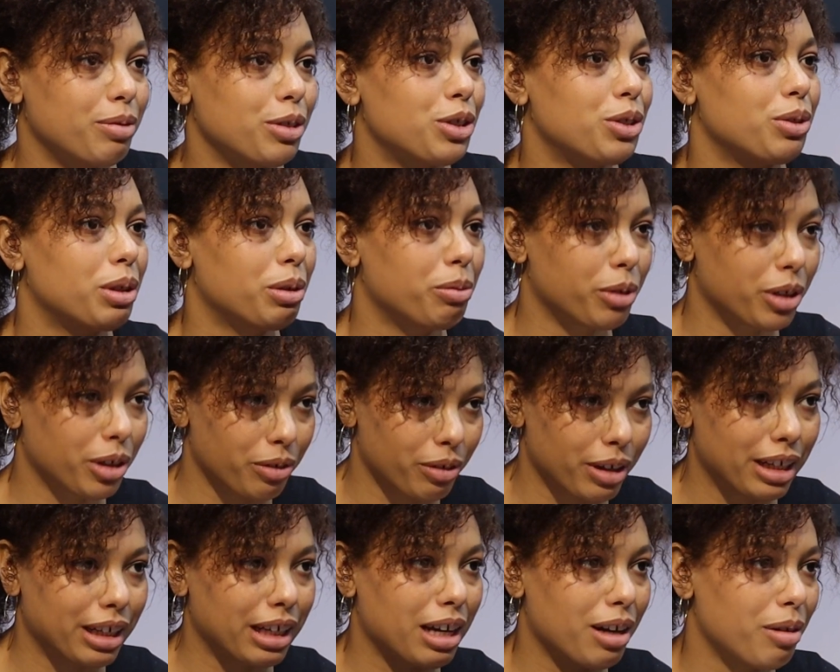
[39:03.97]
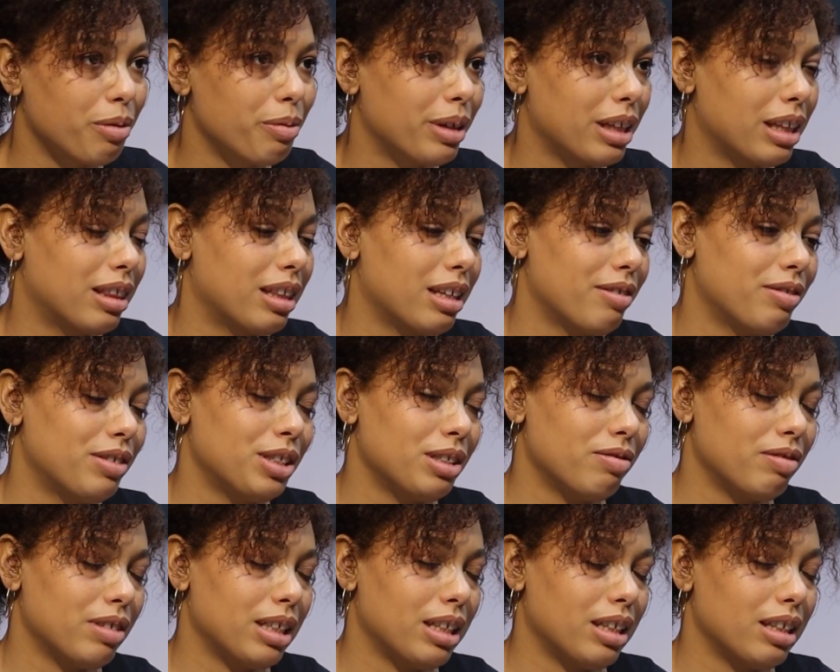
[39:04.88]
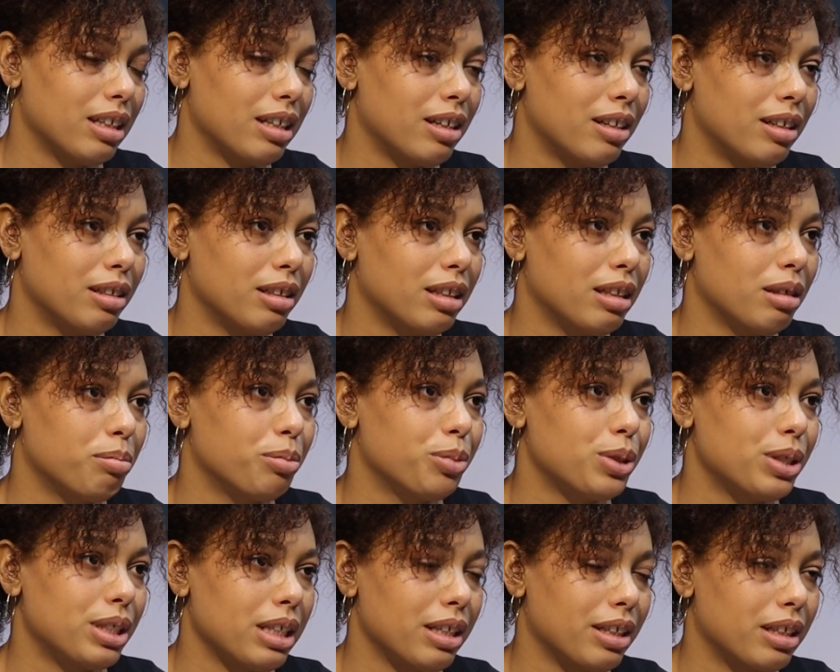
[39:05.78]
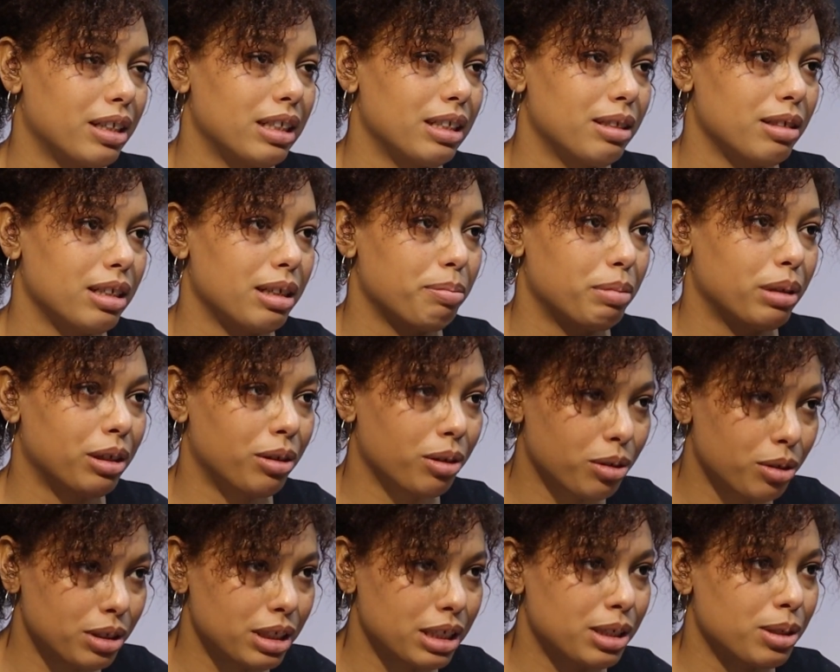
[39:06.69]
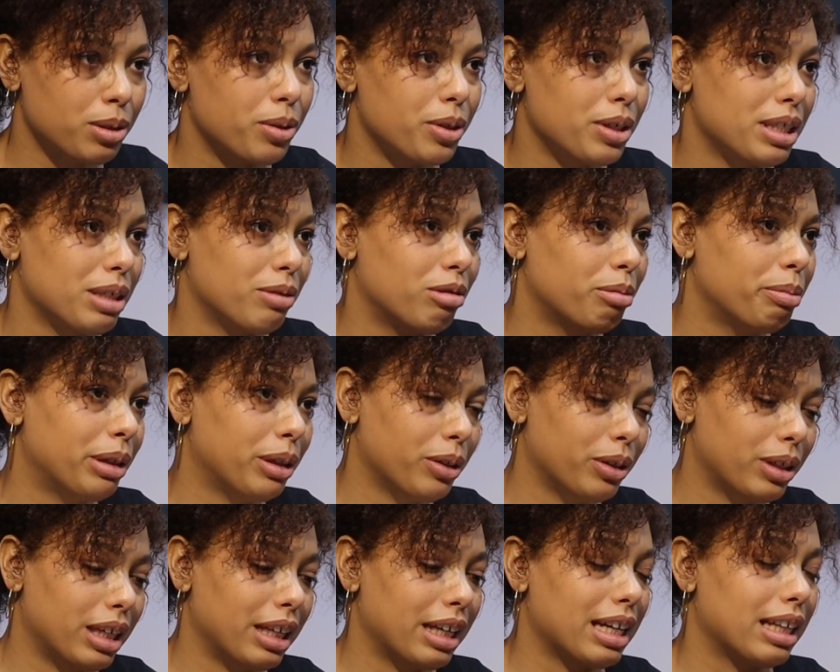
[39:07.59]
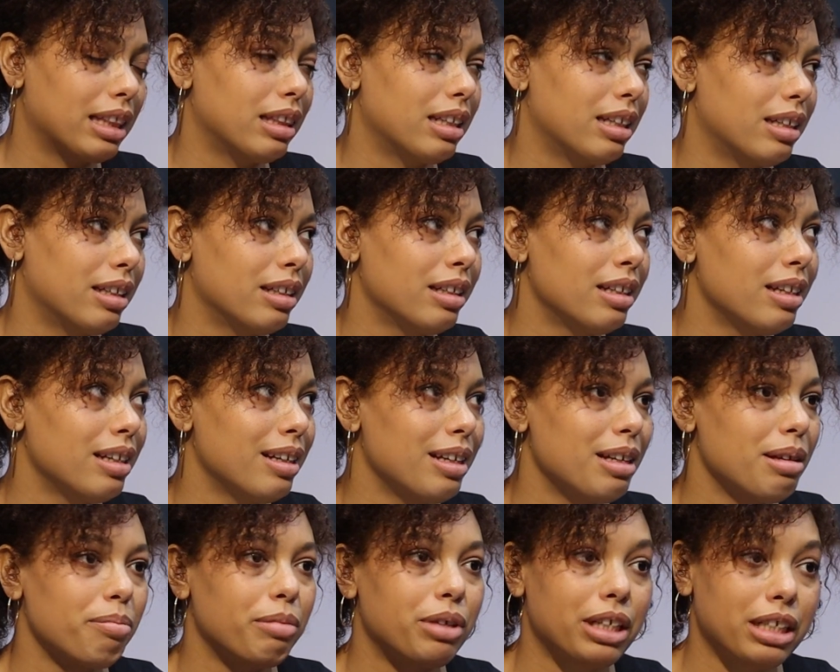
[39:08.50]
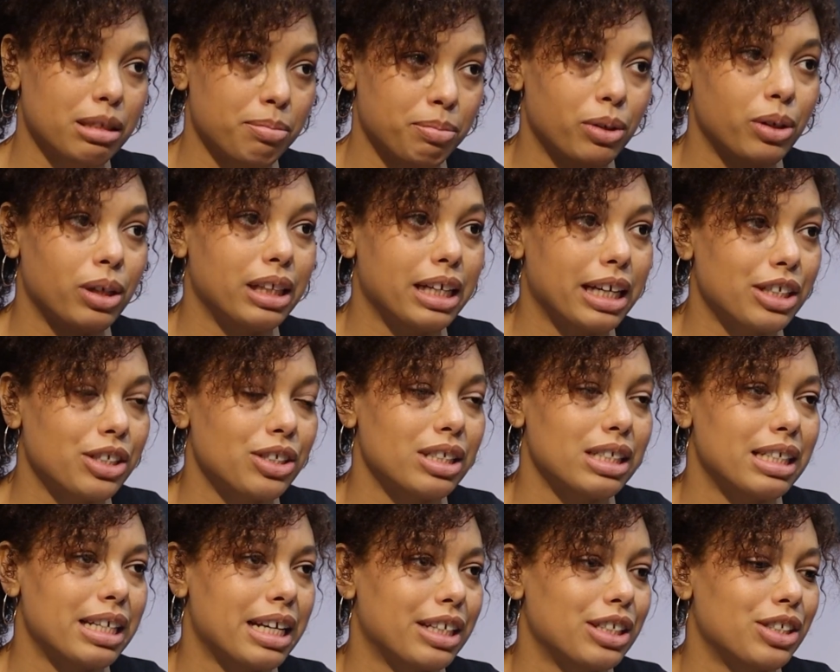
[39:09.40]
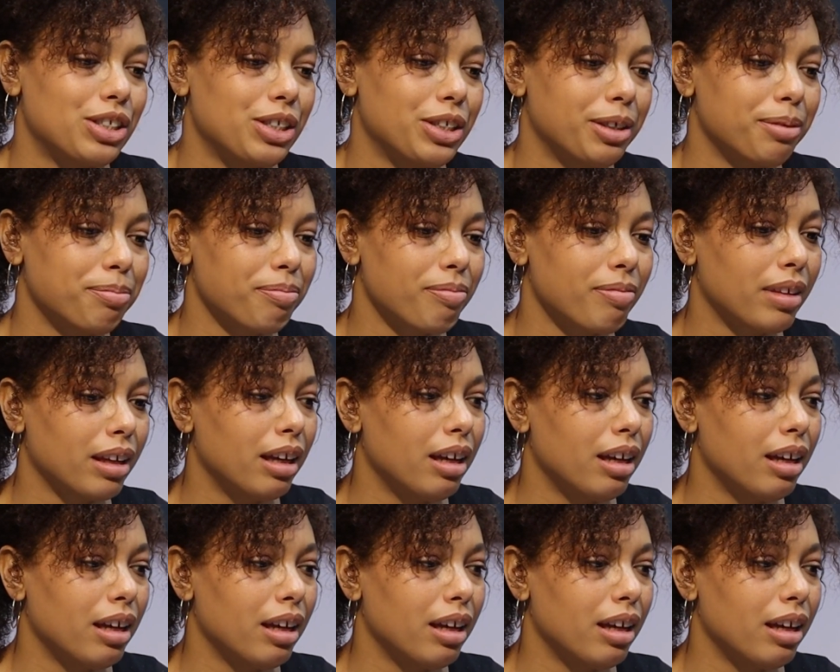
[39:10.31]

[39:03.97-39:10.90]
We're doing work right now with FGV on the Brazilian political discourse, and we'll be looking at the municipal elections next year.